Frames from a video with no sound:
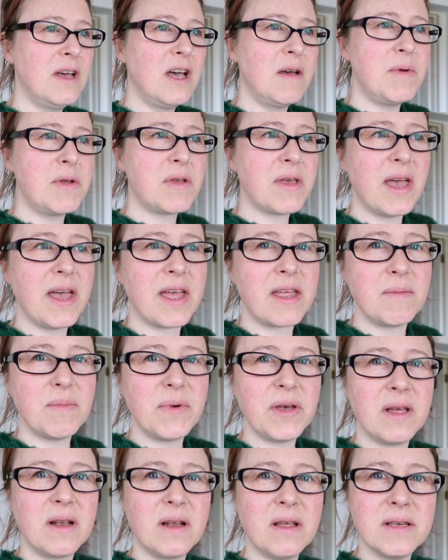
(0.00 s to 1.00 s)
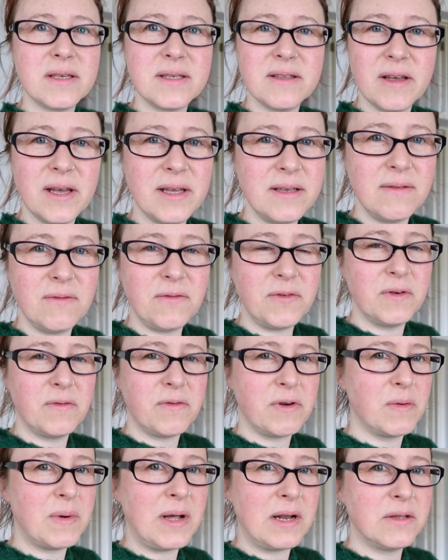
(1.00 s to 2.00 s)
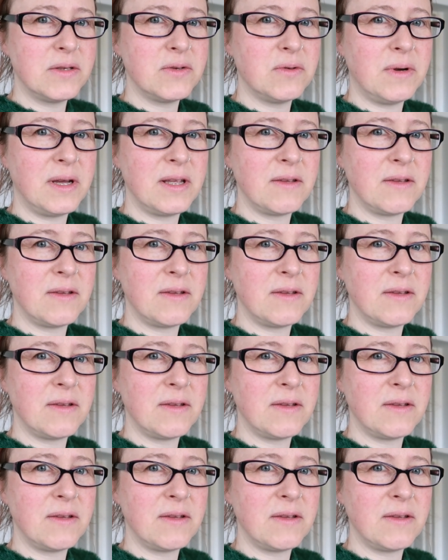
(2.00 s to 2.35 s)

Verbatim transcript: I'm okay, but last night I didn't feel very well at all.